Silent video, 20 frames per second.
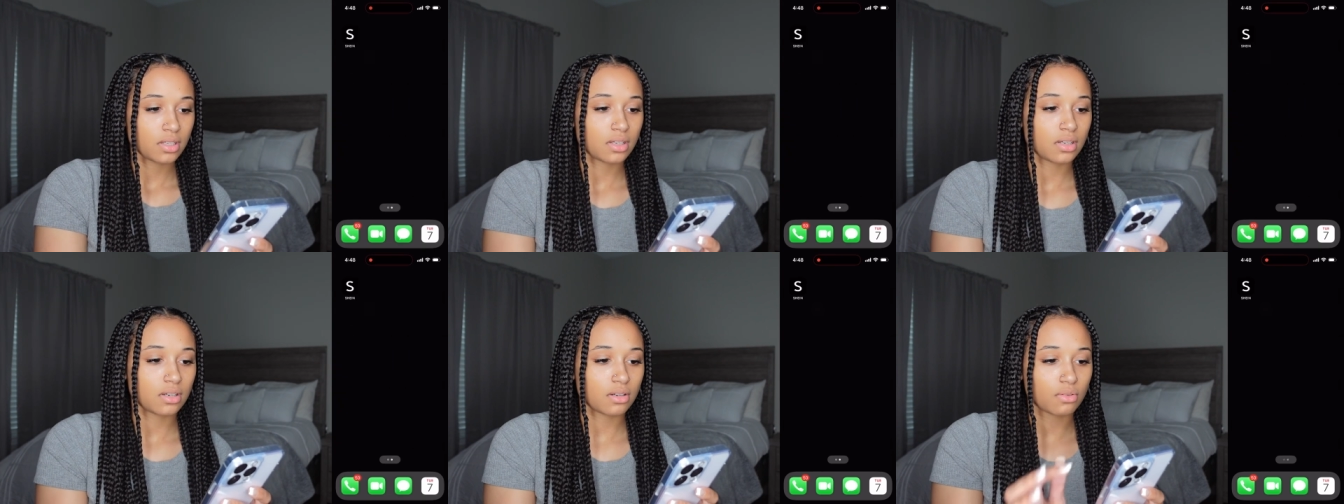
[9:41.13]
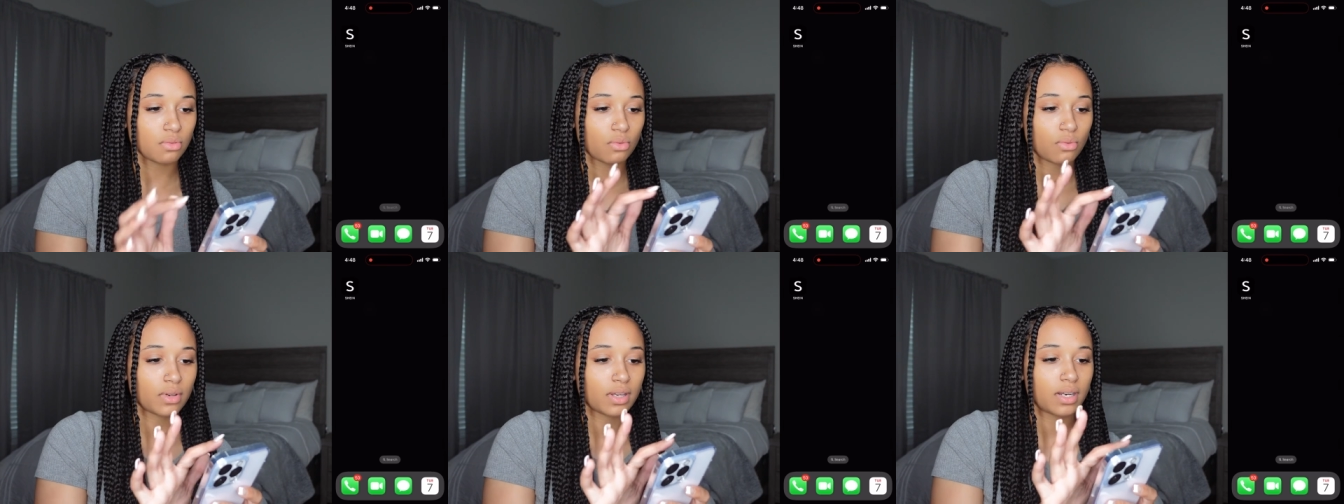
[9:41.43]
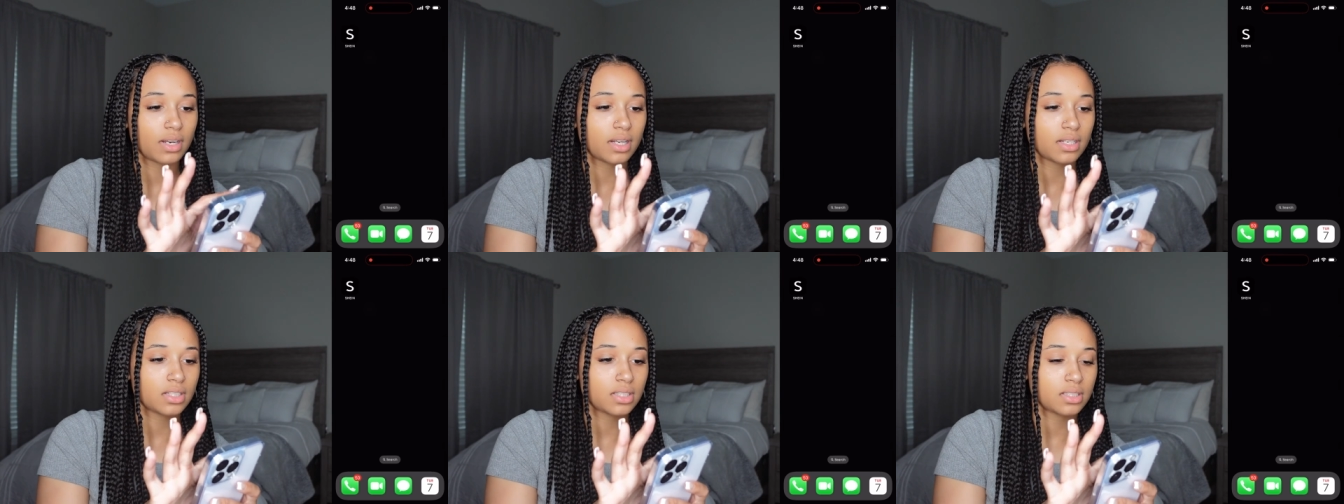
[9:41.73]
Oh, and
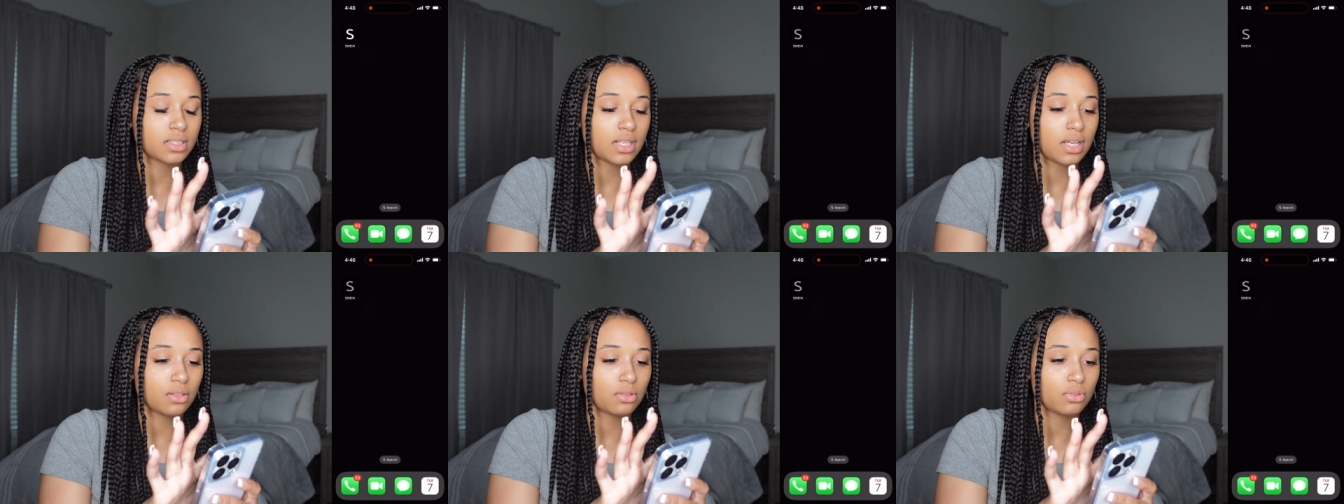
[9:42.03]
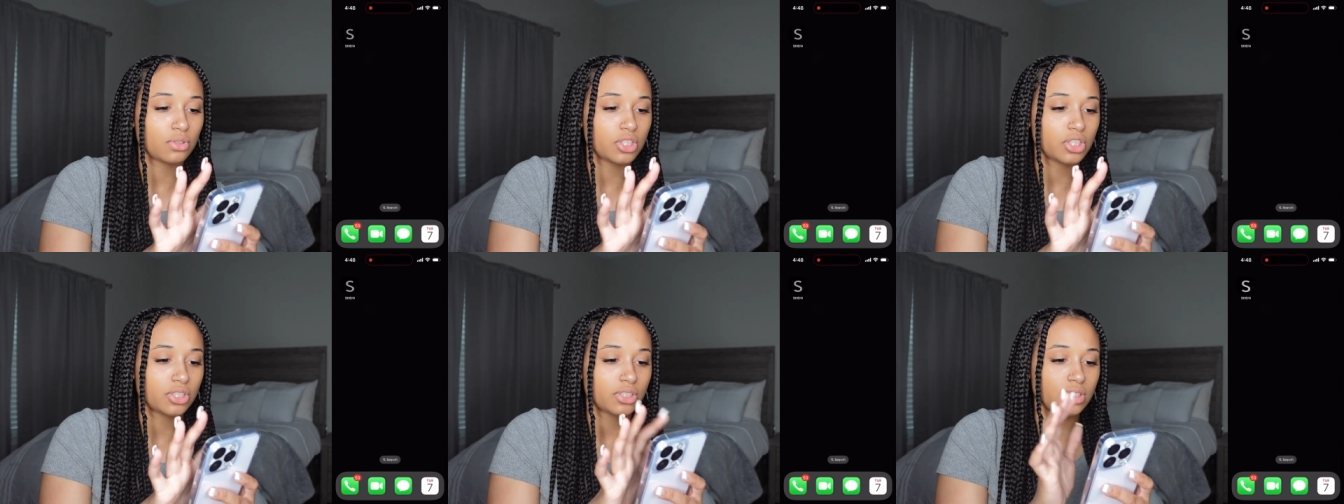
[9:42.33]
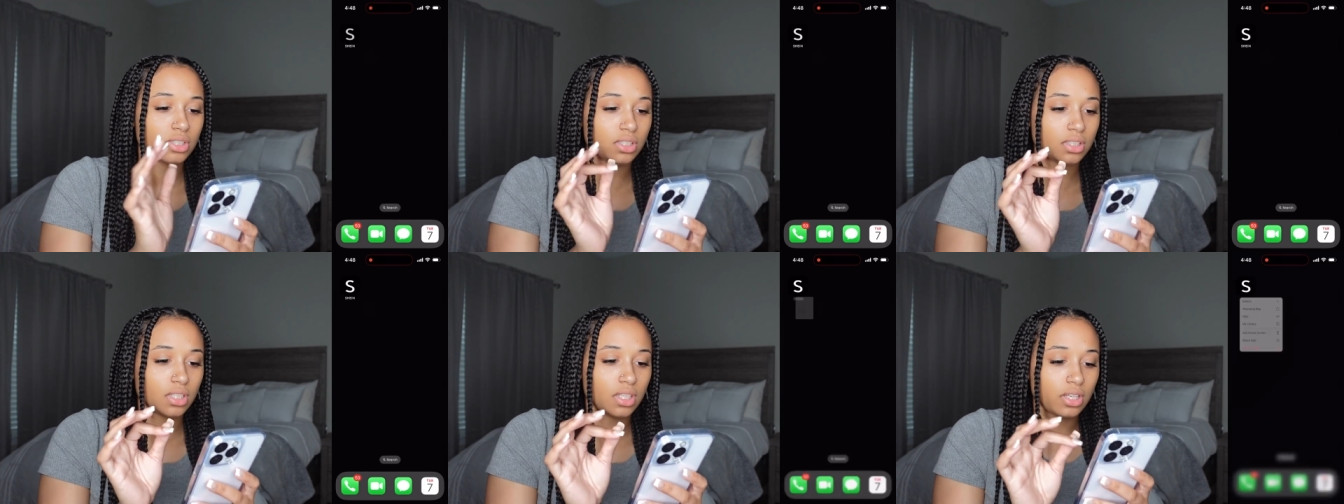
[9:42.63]
I just downloaded
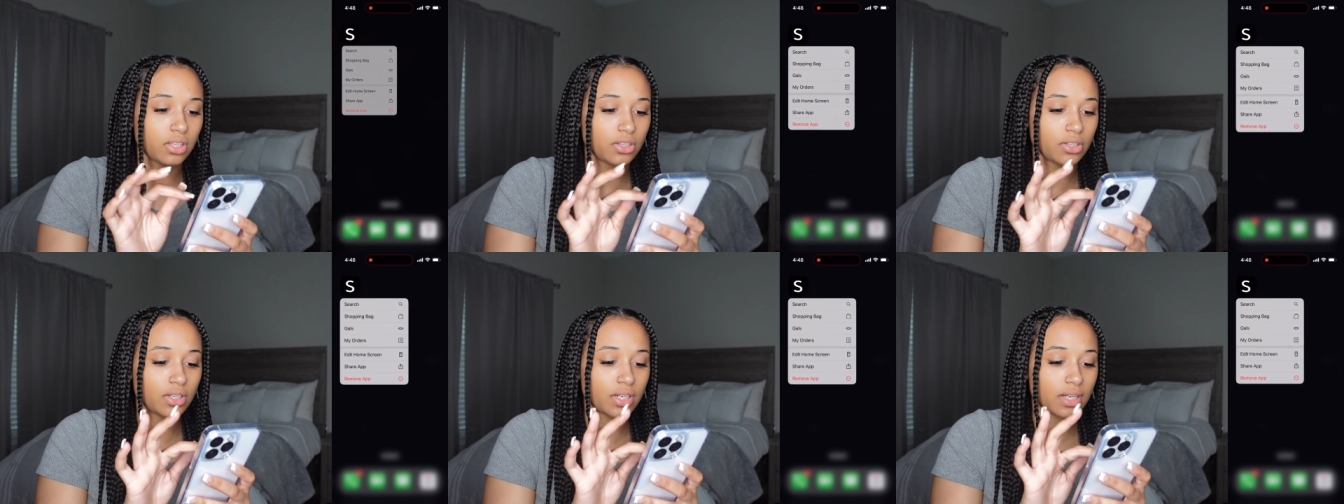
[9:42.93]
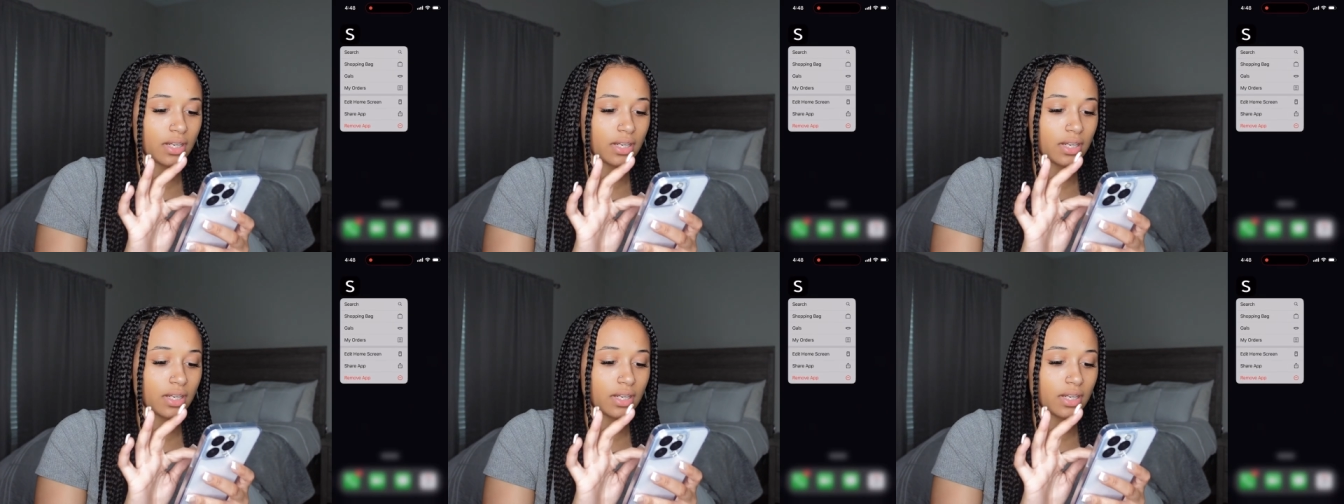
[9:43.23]
Shein the other day.